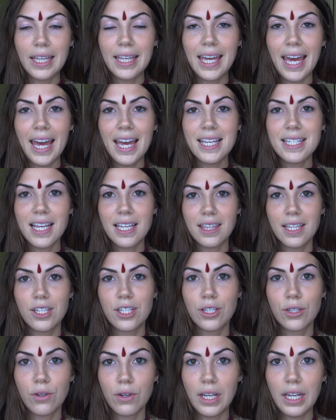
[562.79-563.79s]
gaze at the
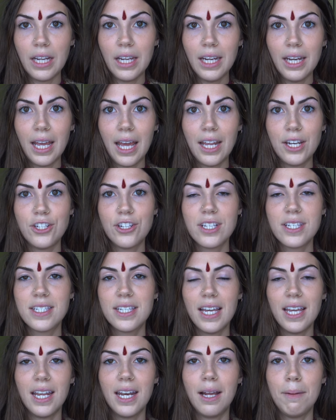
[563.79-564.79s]
screen, and just
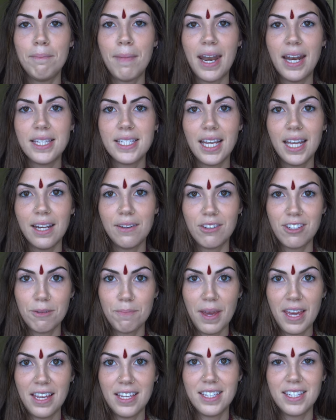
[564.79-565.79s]
sit in a meditative
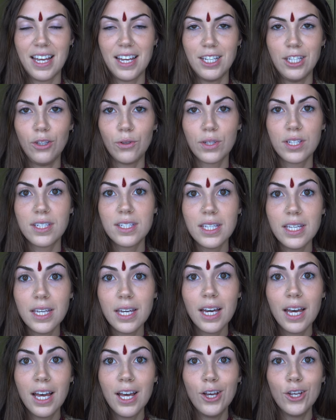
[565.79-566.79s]
space, and you'll
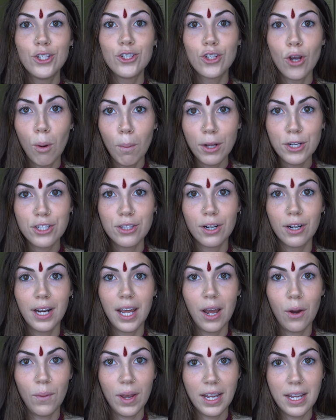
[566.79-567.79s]
see so much third
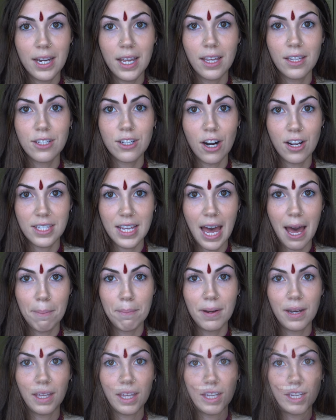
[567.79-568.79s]
eye awakening starts
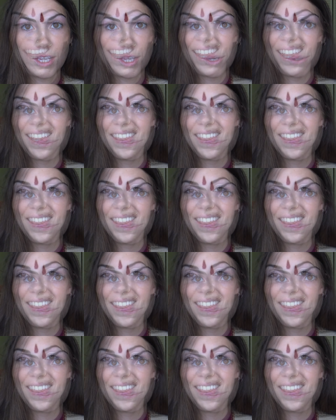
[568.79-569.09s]
happening in you.